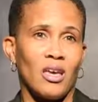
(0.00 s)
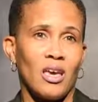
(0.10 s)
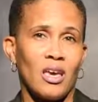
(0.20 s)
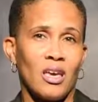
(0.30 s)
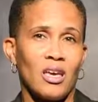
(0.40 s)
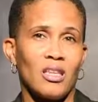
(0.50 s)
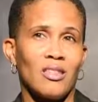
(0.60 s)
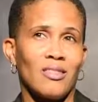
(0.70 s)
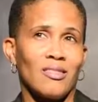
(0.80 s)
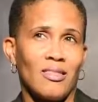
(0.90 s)

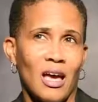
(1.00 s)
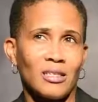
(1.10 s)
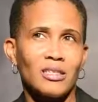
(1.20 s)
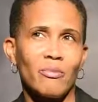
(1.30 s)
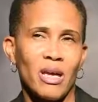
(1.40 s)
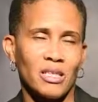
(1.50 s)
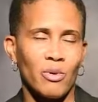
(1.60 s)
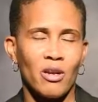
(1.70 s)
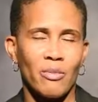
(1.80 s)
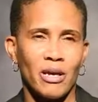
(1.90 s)
And that's the best
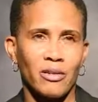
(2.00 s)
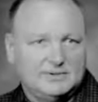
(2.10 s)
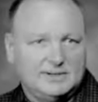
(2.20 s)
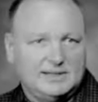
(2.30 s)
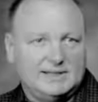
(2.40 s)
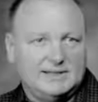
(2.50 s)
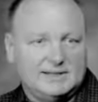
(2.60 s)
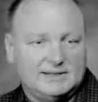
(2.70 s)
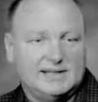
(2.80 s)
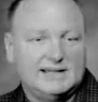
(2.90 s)
part about And I
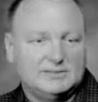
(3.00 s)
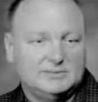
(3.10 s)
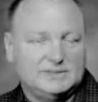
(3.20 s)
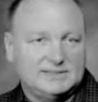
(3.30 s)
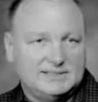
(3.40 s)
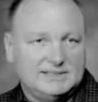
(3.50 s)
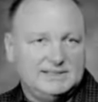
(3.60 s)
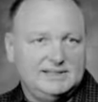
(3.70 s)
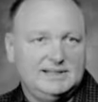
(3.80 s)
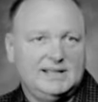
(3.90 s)
can actually
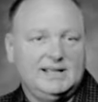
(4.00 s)
see,